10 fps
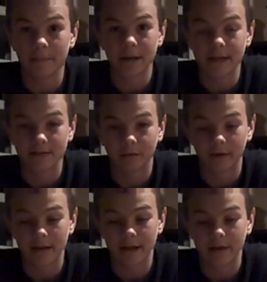But as of
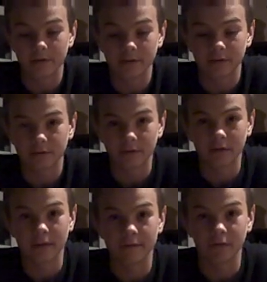right now,
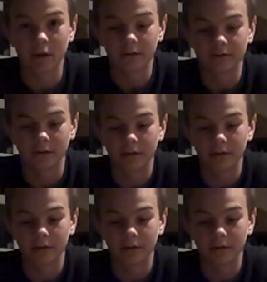they've lost a